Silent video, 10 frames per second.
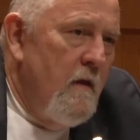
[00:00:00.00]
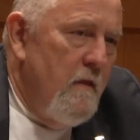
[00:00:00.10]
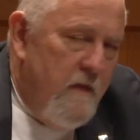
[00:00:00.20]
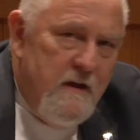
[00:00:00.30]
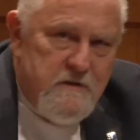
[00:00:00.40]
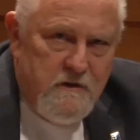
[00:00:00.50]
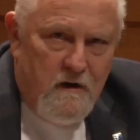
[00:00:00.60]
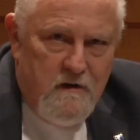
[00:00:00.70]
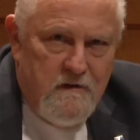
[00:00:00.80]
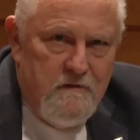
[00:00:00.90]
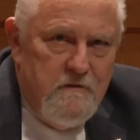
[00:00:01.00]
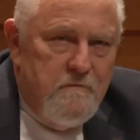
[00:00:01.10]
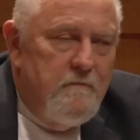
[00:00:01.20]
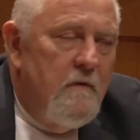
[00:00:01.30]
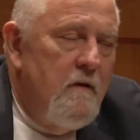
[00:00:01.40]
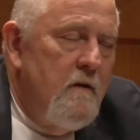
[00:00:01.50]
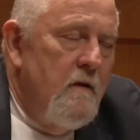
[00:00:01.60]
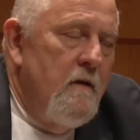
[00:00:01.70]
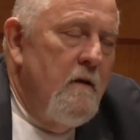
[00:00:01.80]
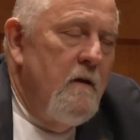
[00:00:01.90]
They started
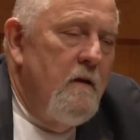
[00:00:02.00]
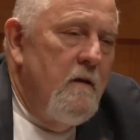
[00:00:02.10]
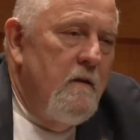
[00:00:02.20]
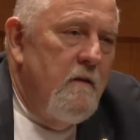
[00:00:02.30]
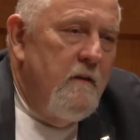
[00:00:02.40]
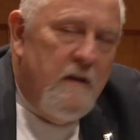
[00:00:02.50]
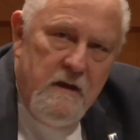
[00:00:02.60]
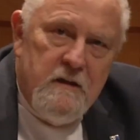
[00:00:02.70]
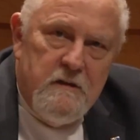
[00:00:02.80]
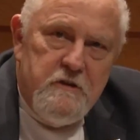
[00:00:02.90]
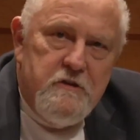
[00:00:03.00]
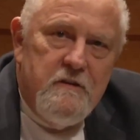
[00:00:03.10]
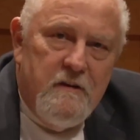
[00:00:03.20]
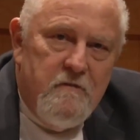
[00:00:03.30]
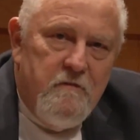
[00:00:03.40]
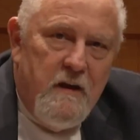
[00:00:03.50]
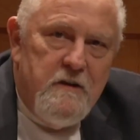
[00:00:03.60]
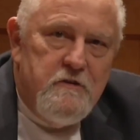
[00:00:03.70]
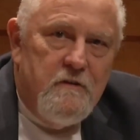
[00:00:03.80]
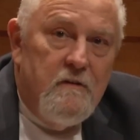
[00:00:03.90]
the English
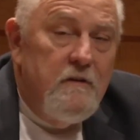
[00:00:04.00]
invasion,